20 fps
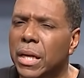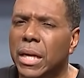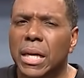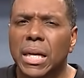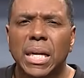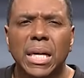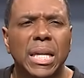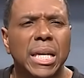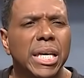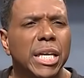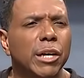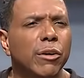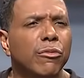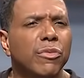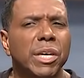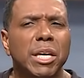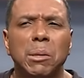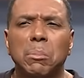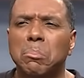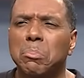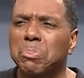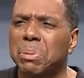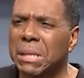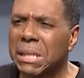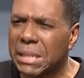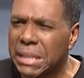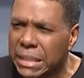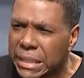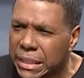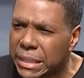Live in
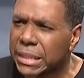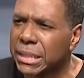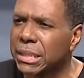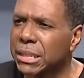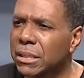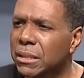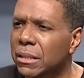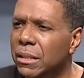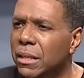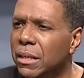peace.